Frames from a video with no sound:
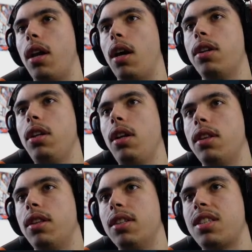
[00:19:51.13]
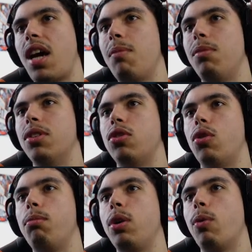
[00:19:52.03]
London. And this time is
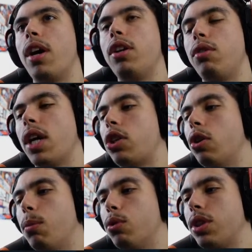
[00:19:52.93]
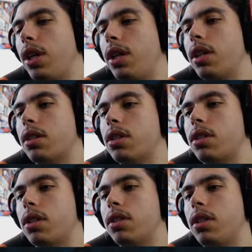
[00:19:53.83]
normally where you get your most
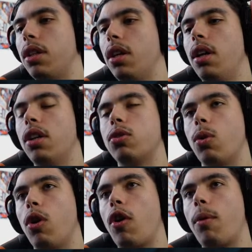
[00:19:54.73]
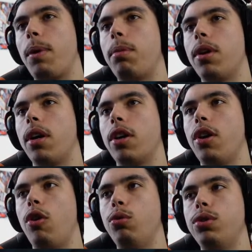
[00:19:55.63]
inconsistency. So a lot of people are
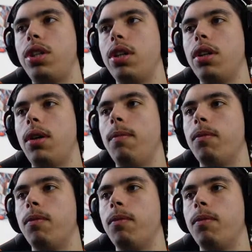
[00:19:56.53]
going to lose here.